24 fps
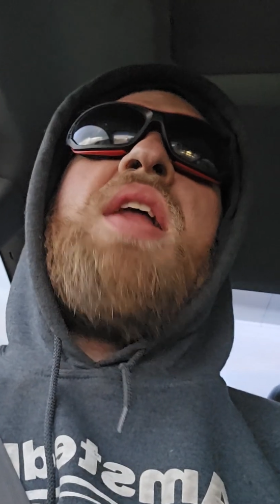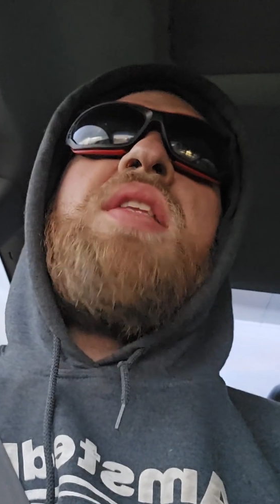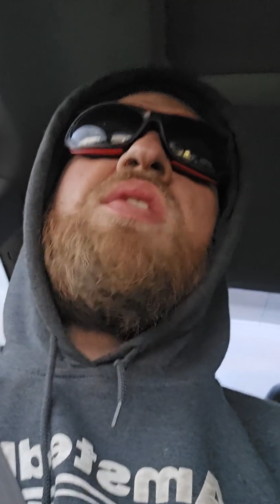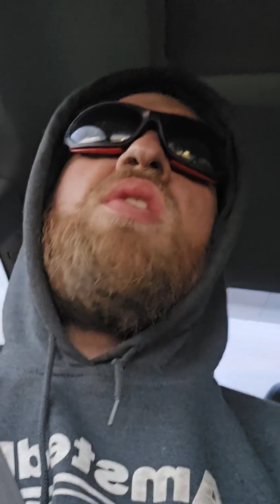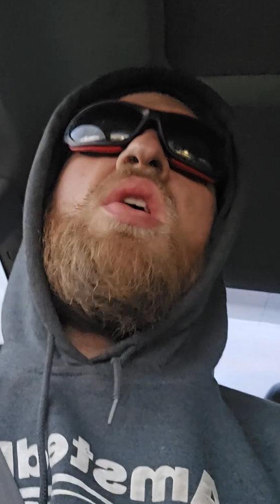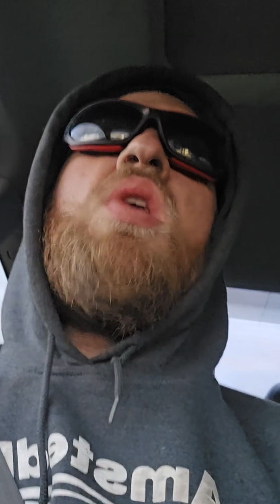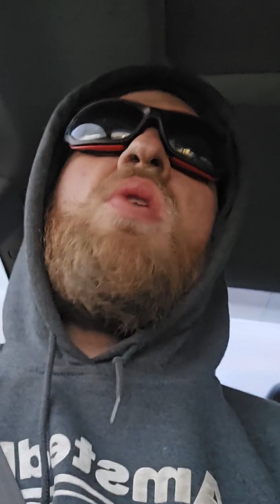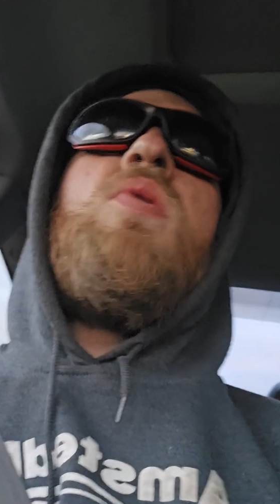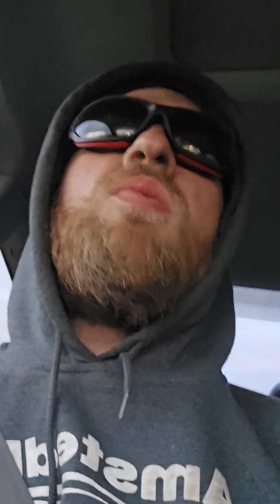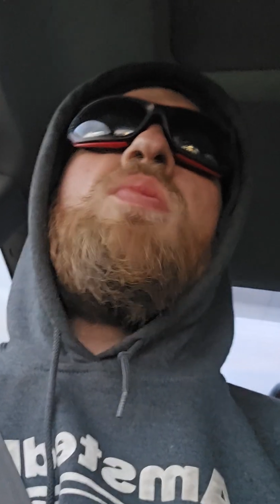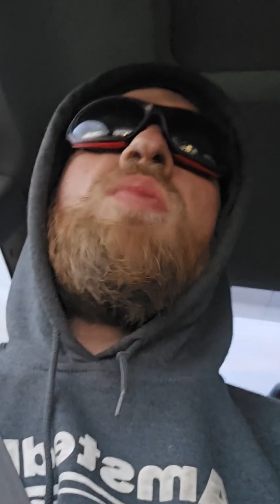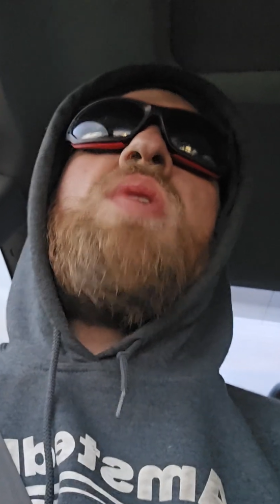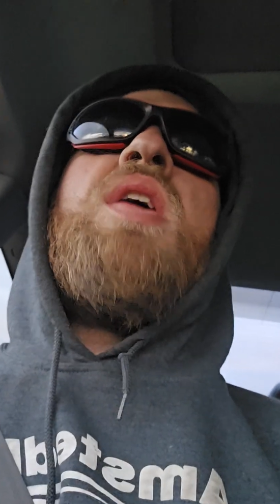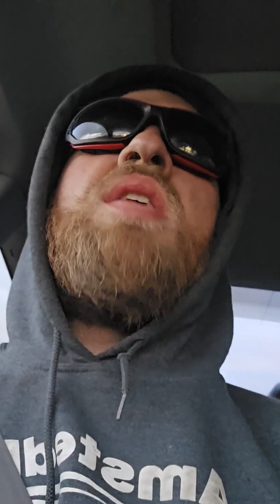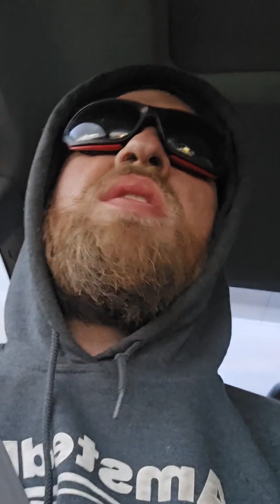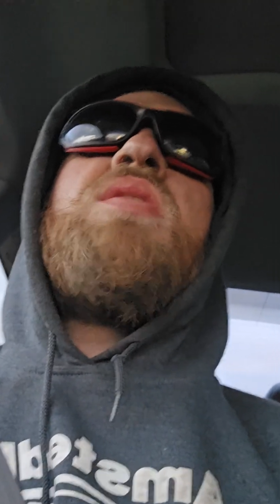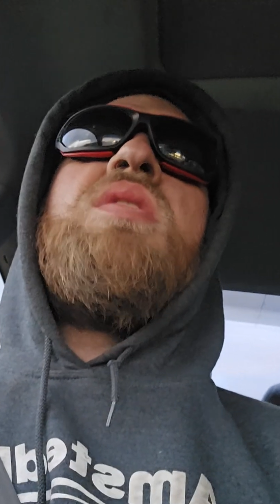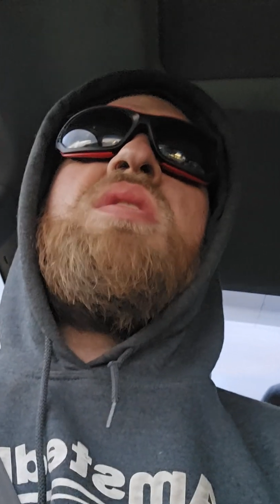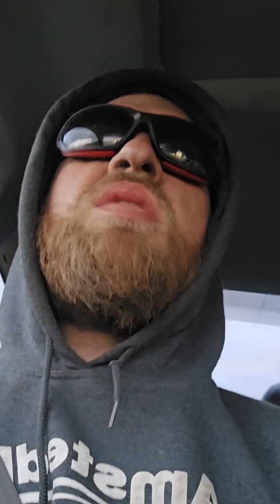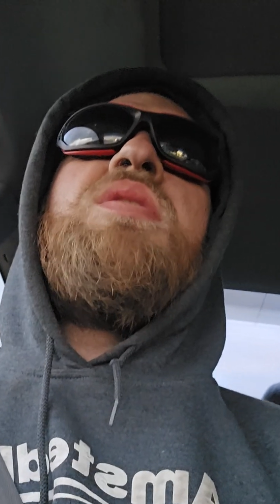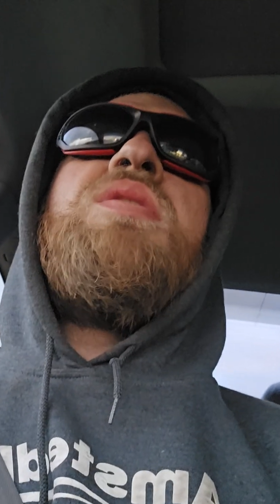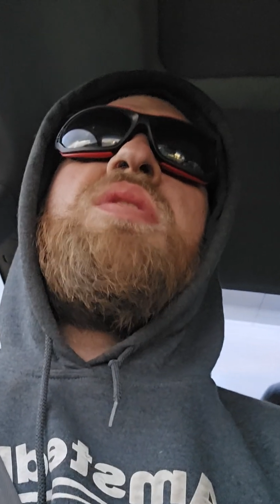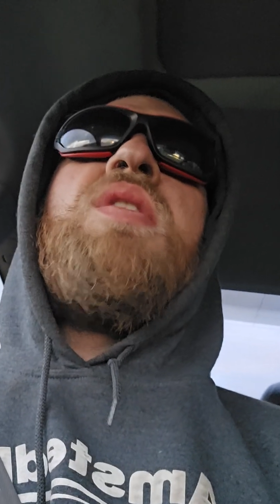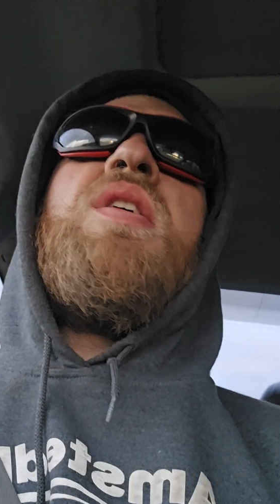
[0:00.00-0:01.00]
don't
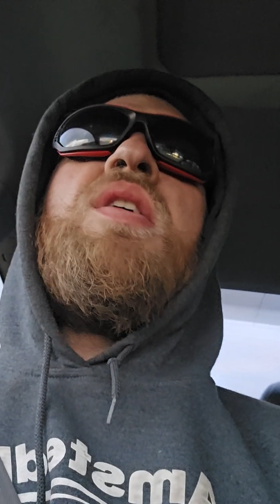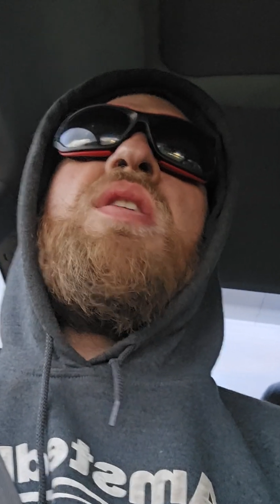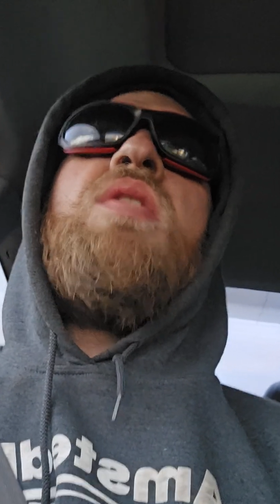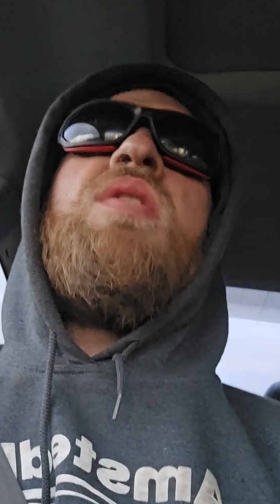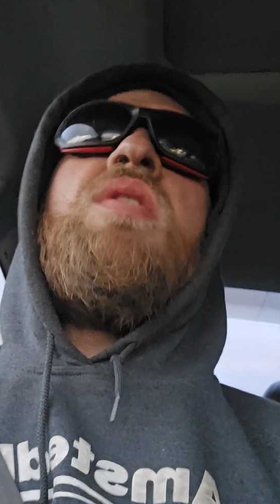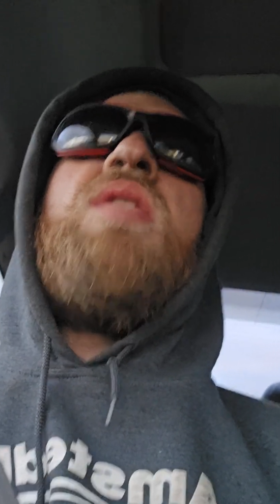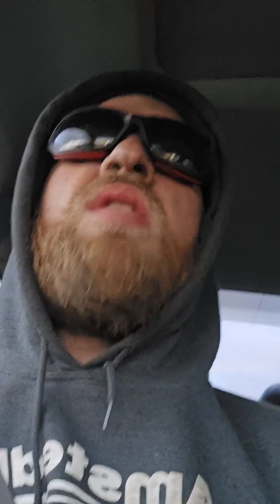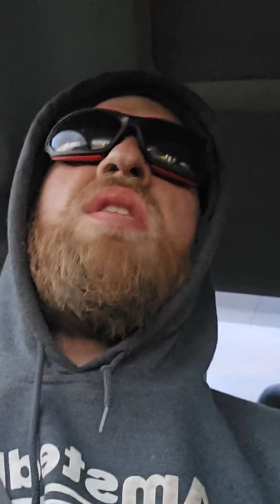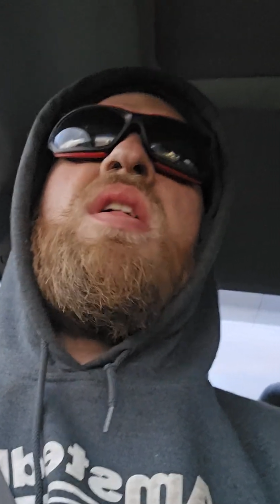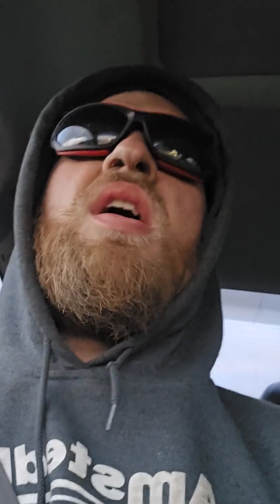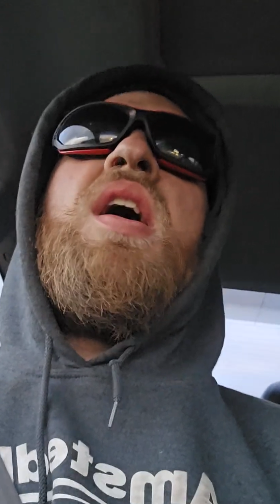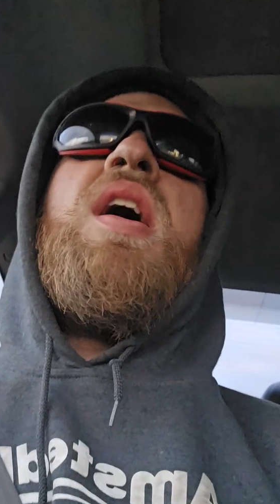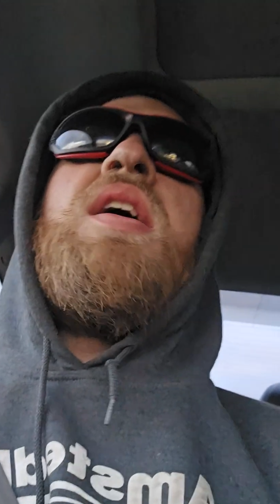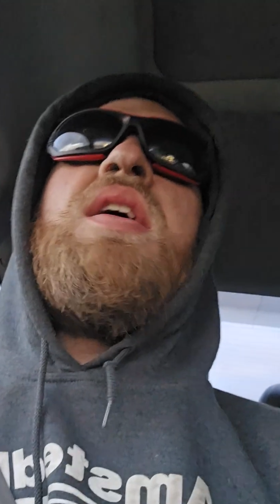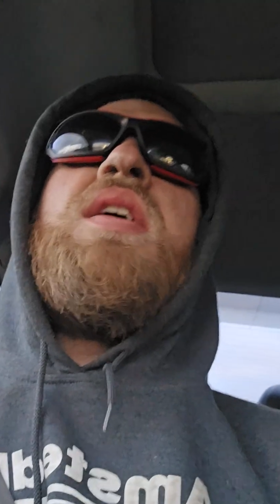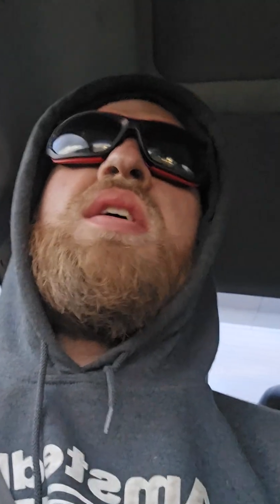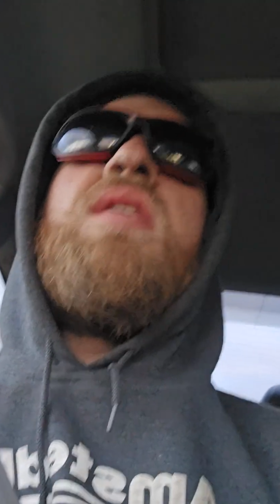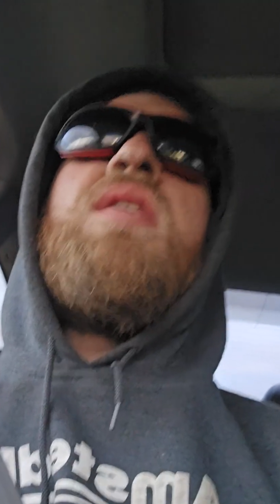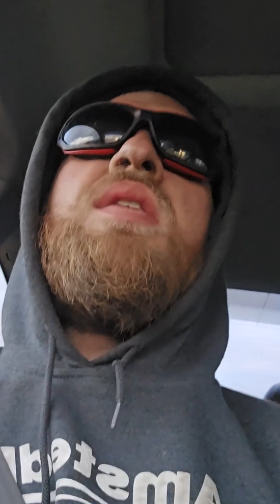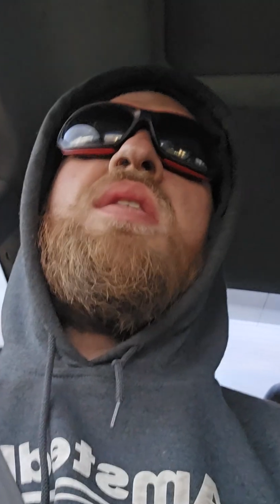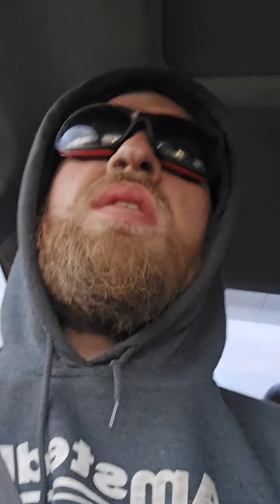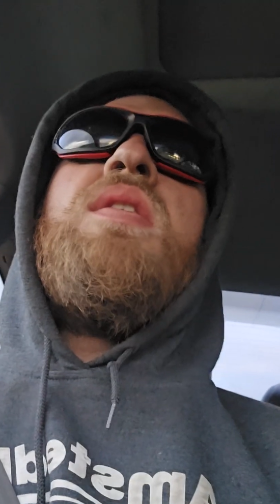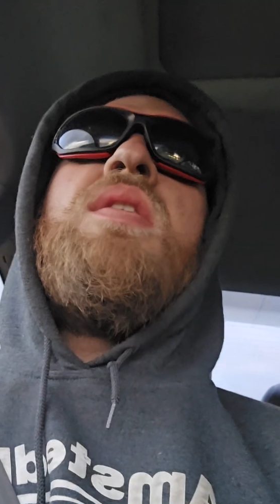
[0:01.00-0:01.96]
necessarily like